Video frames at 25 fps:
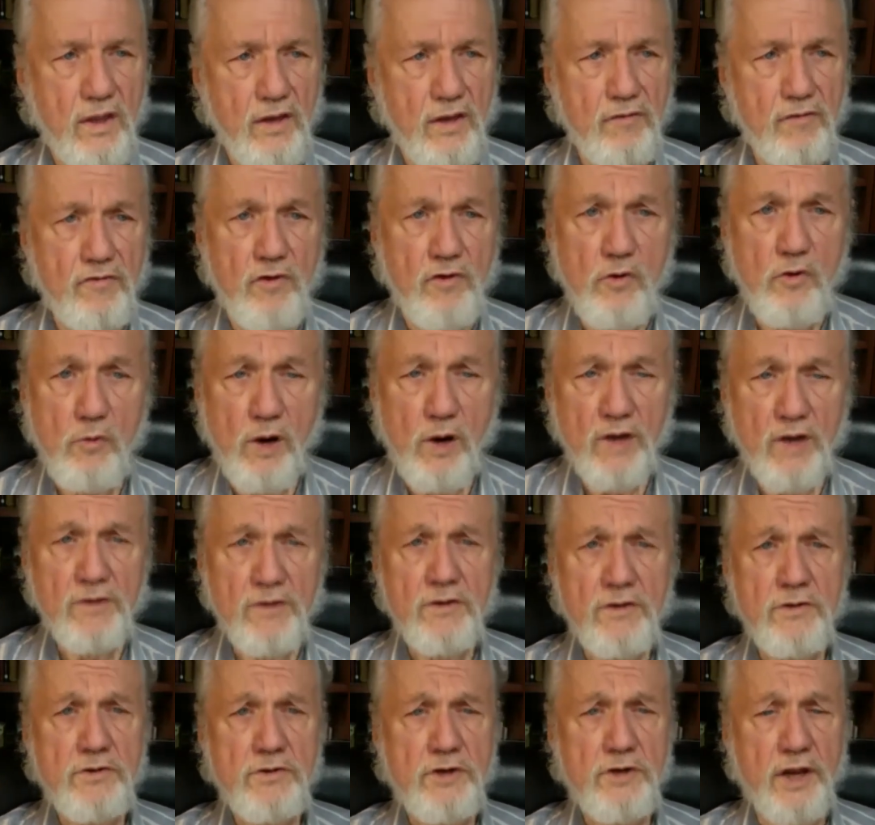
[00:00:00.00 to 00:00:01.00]
if you
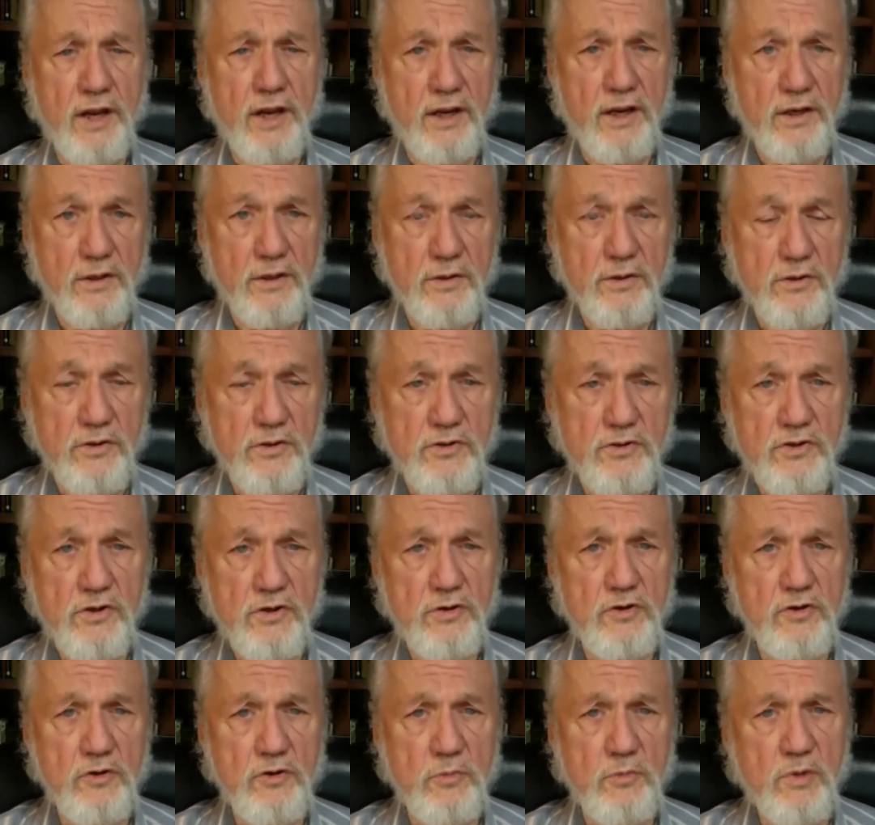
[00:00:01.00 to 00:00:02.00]
want to
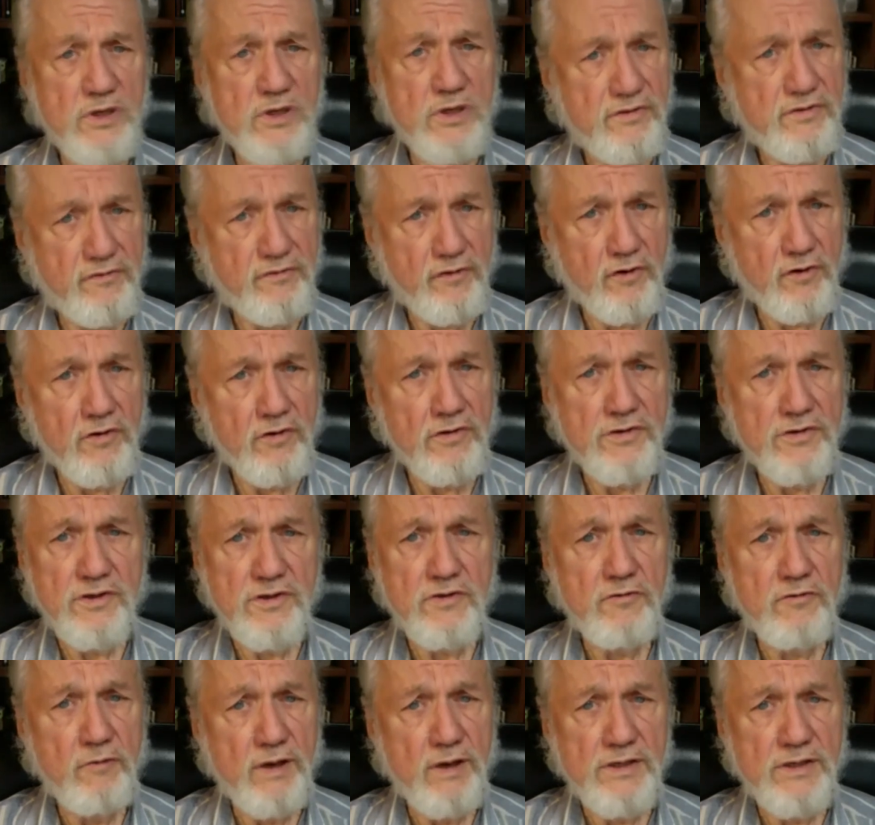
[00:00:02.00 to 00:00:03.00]
change, you must
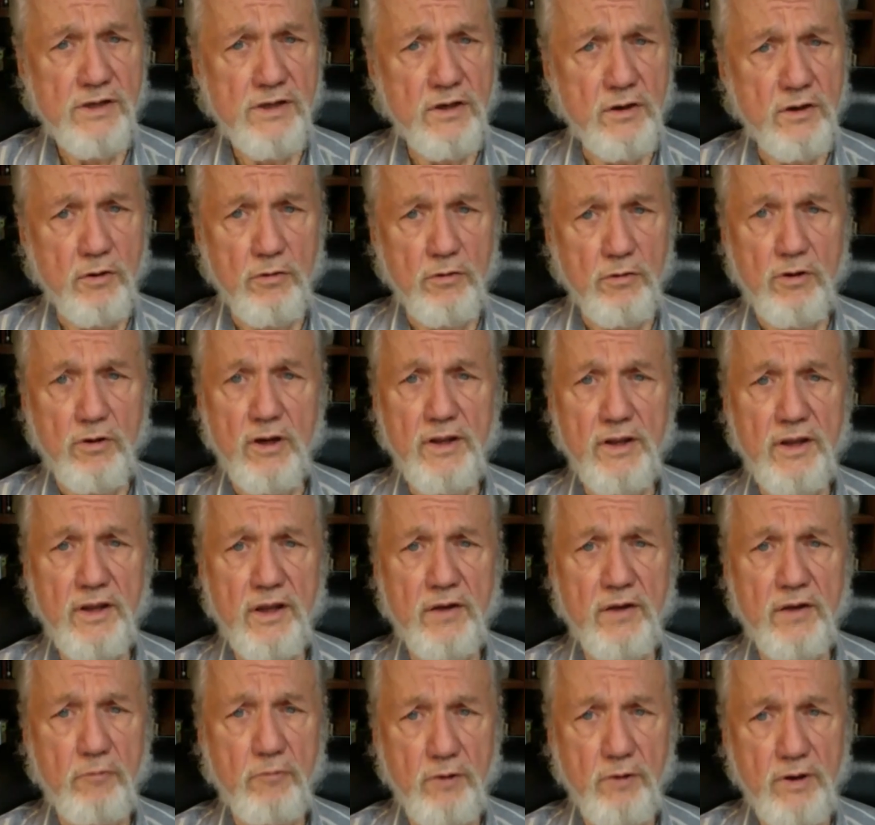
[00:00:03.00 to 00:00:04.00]
first resolutely
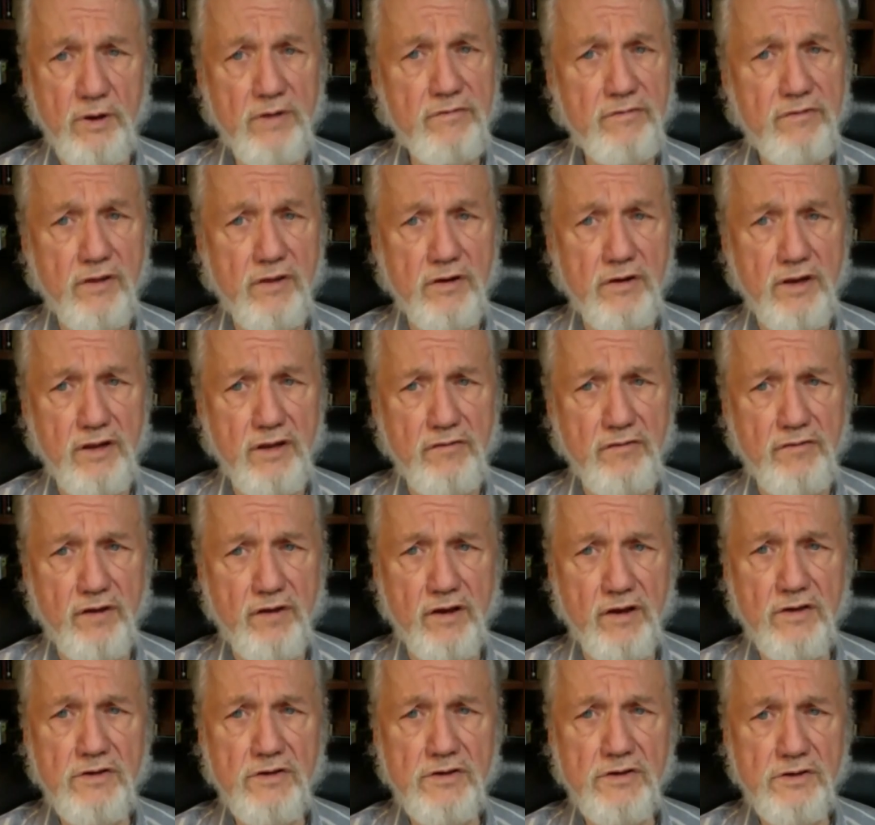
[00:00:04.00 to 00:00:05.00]
get rid of the
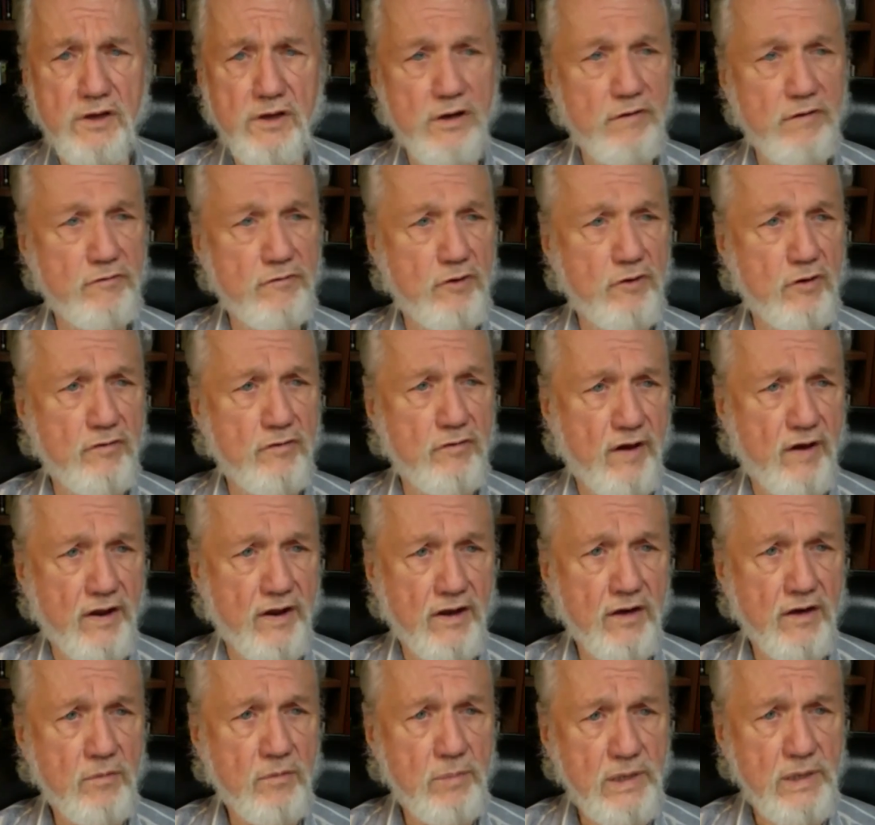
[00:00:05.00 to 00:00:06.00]
defects of your
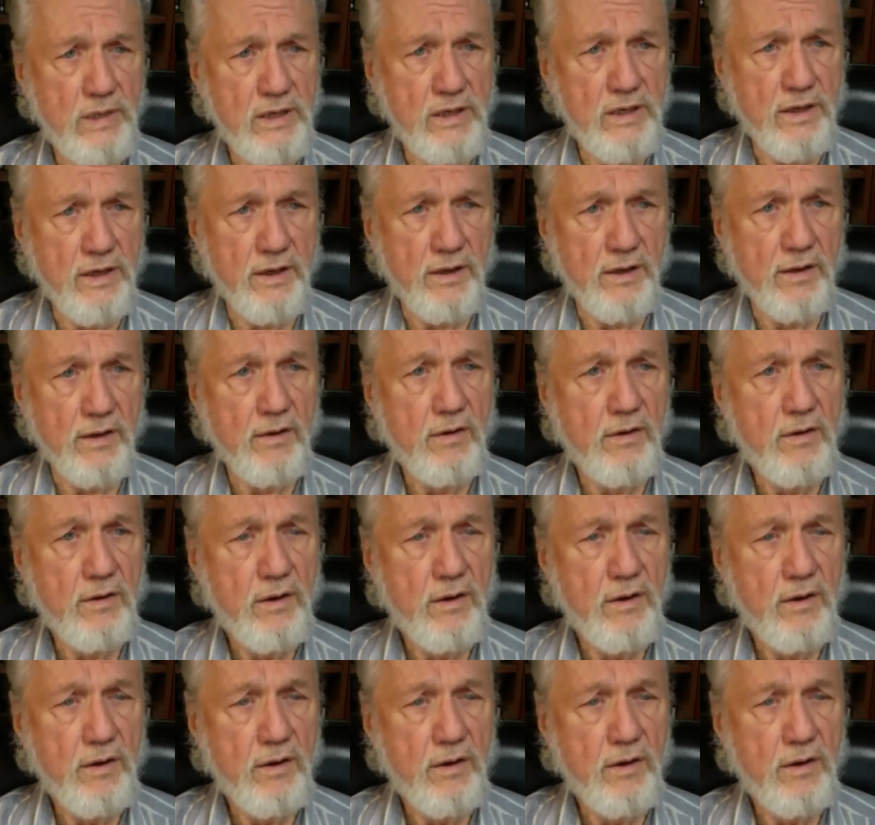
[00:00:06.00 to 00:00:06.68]
vital being,